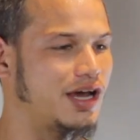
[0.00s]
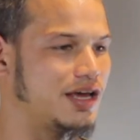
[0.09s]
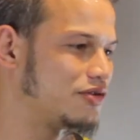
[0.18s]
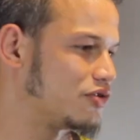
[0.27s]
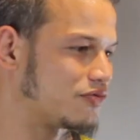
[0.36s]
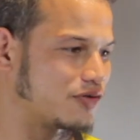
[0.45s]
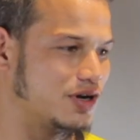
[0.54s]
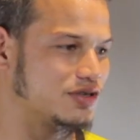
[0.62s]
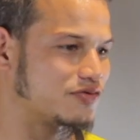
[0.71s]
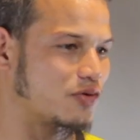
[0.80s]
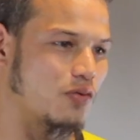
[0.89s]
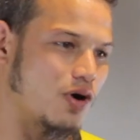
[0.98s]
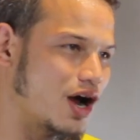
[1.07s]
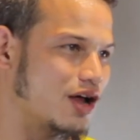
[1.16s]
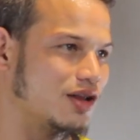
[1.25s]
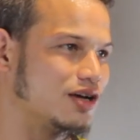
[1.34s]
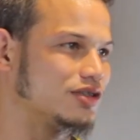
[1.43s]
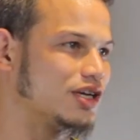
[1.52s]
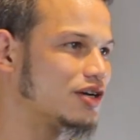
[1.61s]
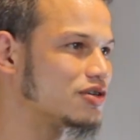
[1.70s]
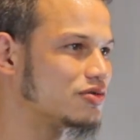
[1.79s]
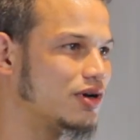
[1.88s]
had no friends for a while out
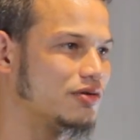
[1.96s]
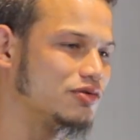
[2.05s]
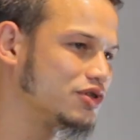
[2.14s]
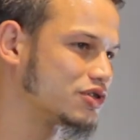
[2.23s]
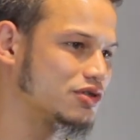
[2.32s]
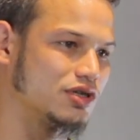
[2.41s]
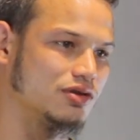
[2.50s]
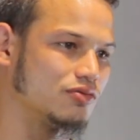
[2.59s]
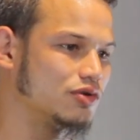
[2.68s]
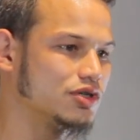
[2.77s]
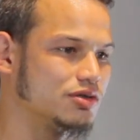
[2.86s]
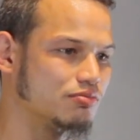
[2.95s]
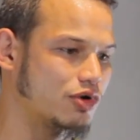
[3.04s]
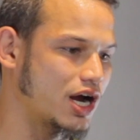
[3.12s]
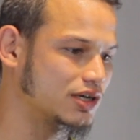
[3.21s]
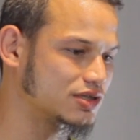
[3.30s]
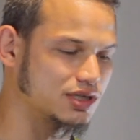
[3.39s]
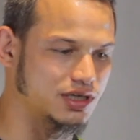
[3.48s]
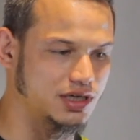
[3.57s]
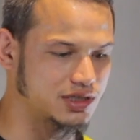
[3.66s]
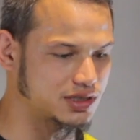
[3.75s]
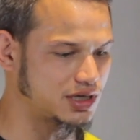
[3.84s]
there, so I would just sit in the woods and practice the
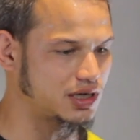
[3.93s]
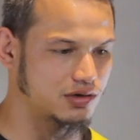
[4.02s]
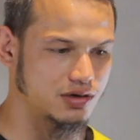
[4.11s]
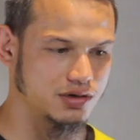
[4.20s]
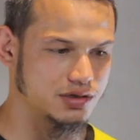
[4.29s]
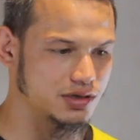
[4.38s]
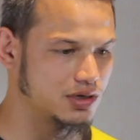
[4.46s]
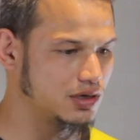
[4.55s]
kicks that I learned,